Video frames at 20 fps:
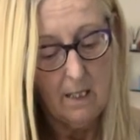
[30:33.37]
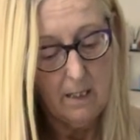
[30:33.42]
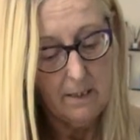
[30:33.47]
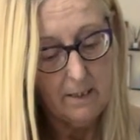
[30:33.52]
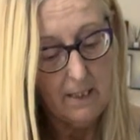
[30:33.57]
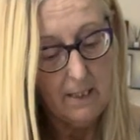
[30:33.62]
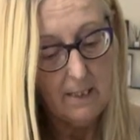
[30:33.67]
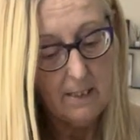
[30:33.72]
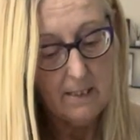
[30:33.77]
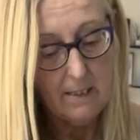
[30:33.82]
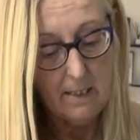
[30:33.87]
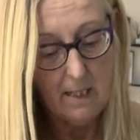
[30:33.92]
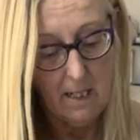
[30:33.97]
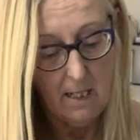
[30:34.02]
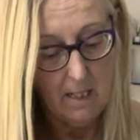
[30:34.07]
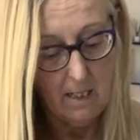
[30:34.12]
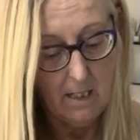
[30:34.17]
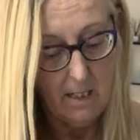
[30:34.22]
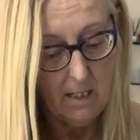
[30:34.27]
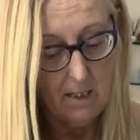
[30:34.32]
These
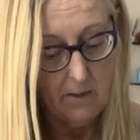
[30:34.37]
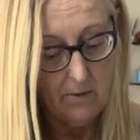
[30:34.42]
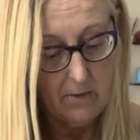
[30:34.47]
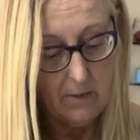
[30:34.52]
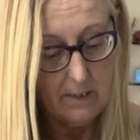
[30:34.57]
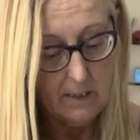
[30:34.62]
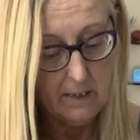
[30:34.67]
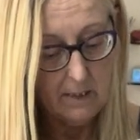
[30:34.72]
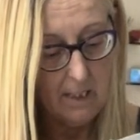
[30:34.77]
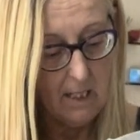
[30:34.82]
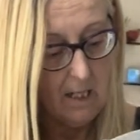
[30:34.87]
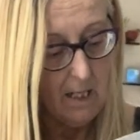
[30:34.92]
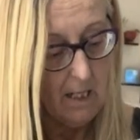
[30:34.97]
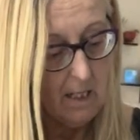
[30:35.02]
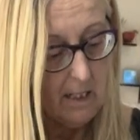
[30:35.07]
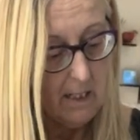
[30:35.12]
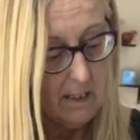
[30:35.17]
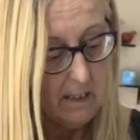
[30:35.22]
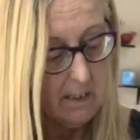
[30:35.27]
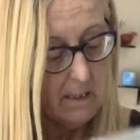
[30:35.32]
are a
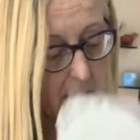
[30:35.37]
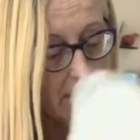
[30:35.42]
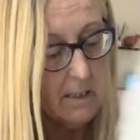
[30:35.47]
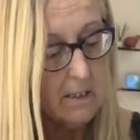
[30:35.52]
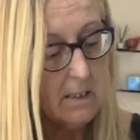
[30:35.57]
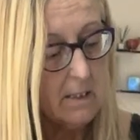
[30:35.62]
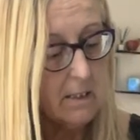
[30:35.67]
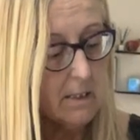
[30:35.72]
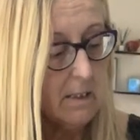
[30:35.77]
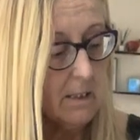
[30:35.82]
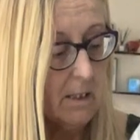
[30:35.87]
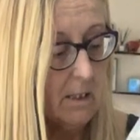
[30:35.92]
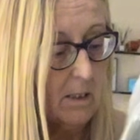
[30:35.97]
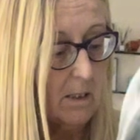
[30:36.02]
size,